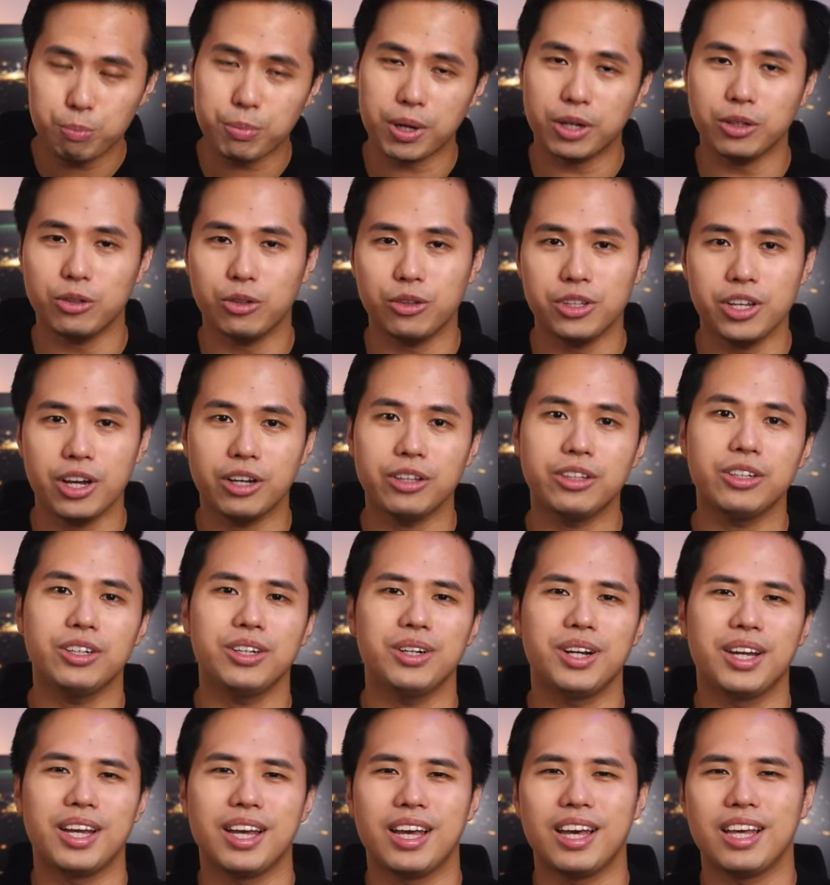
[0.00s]
compared to the
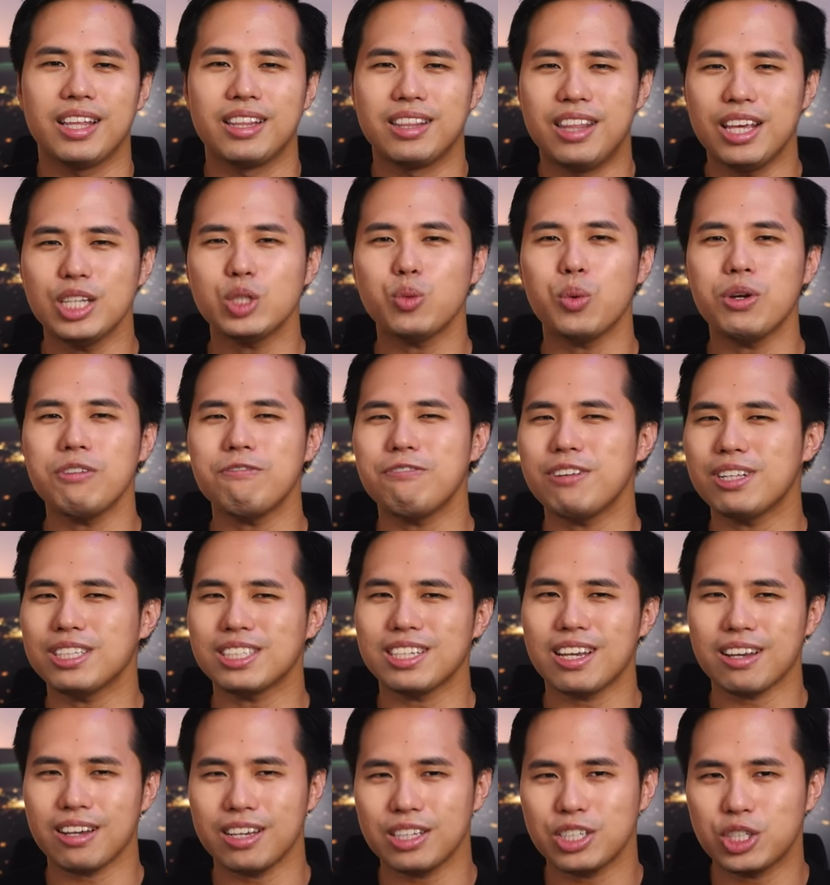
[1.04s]
other, this one
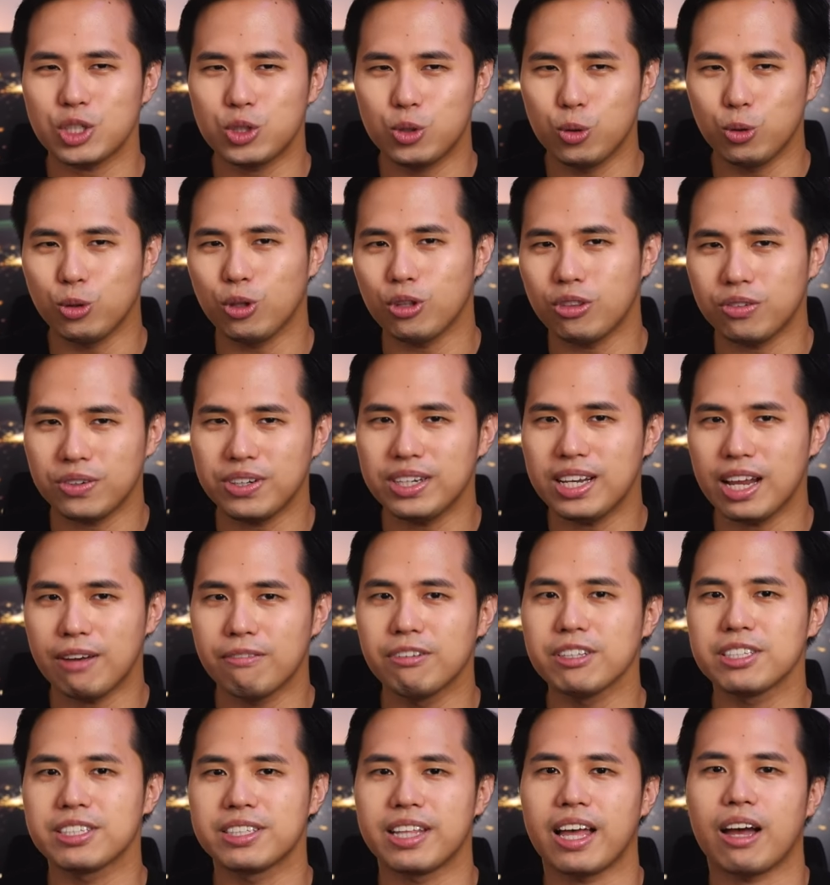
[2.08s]
feels like it's 2 to 3
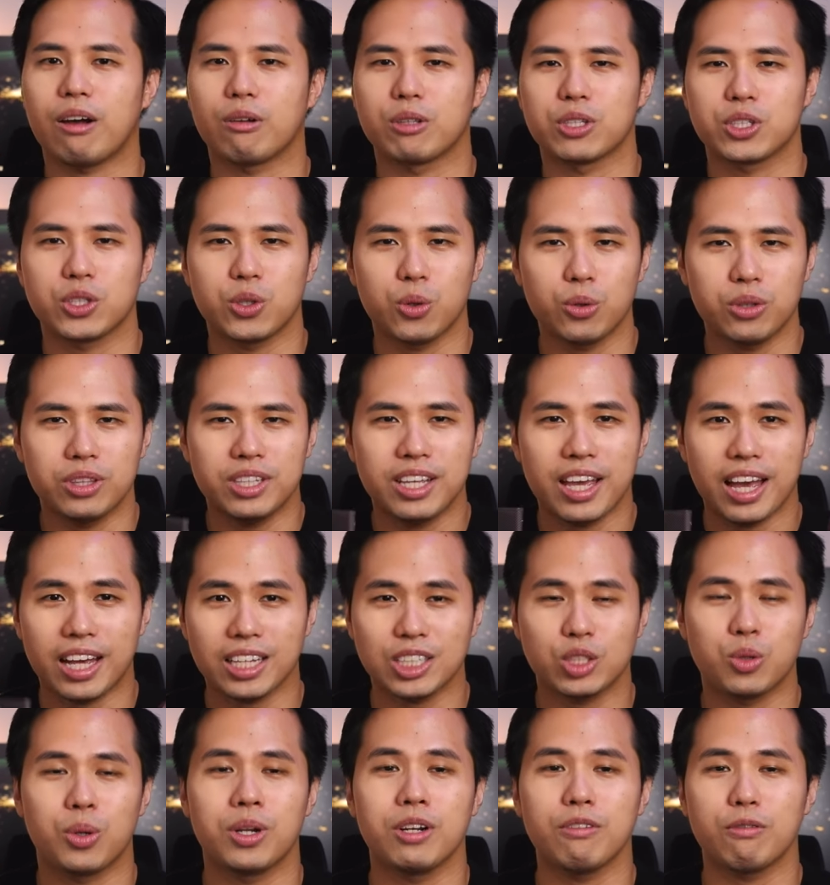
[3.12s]
levels down, so the
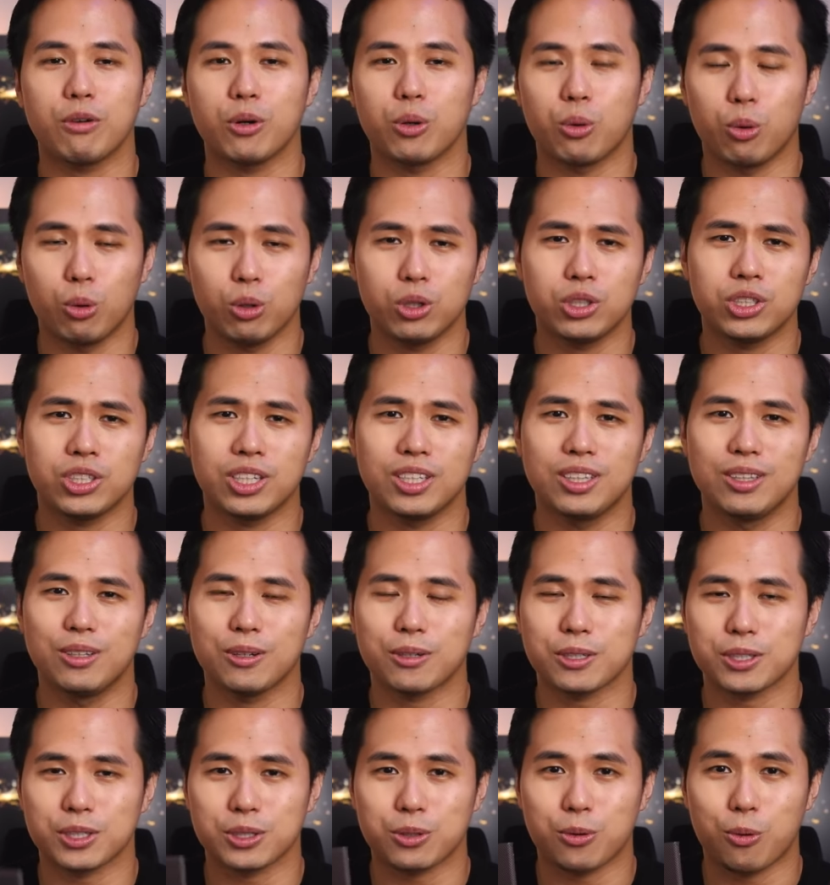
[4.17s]
S24 Ultra
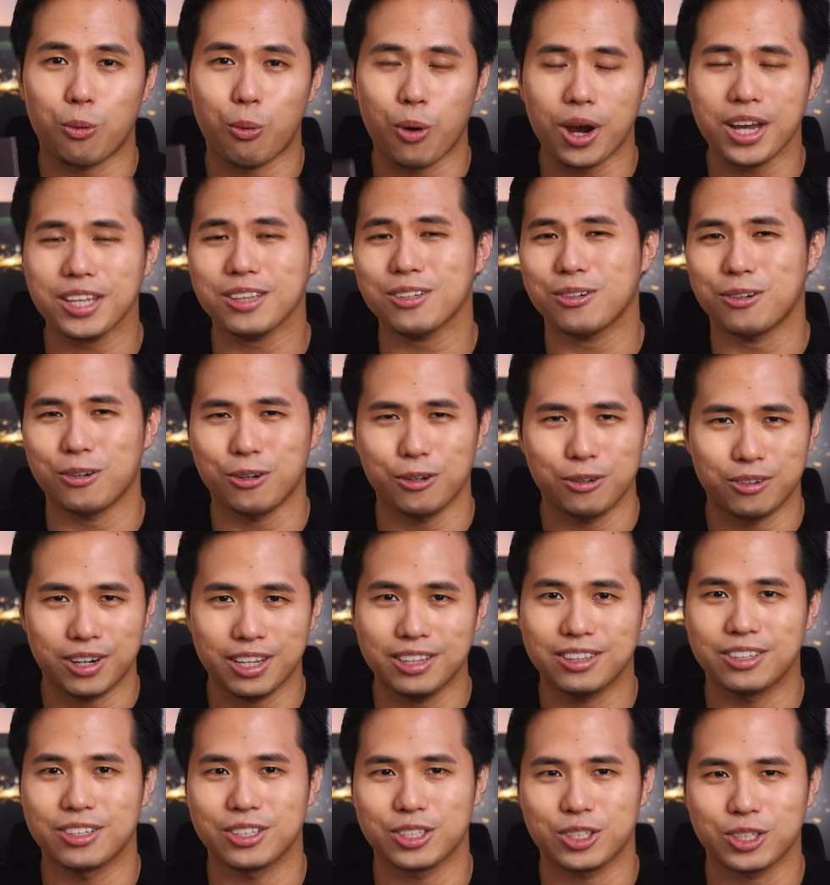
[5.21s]
looks quite
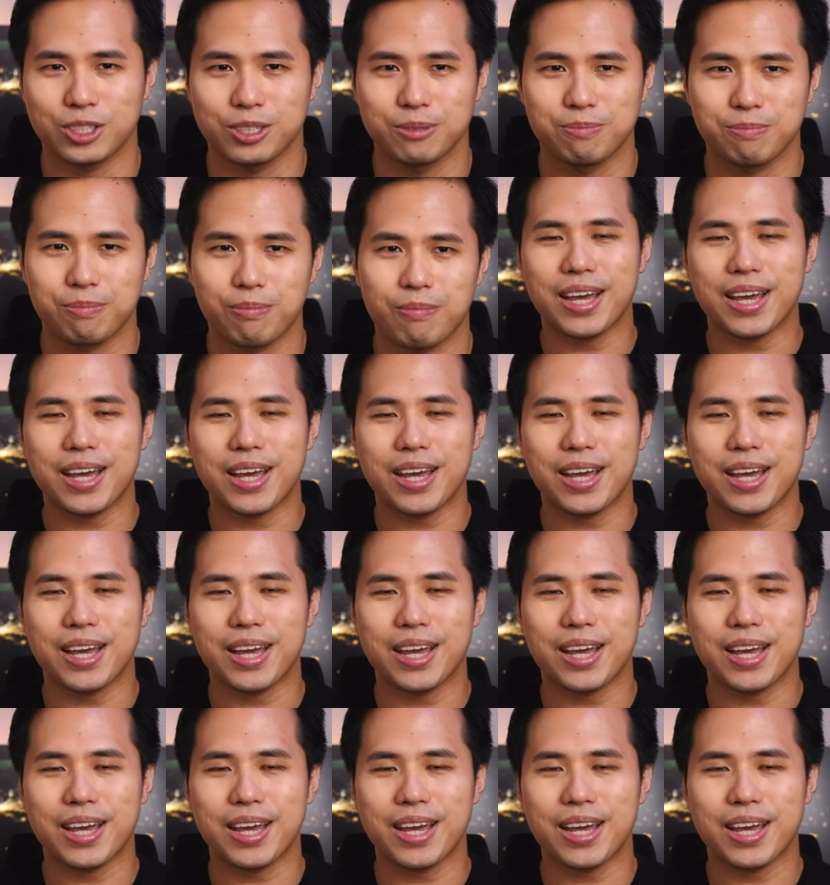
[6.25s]
horrendous.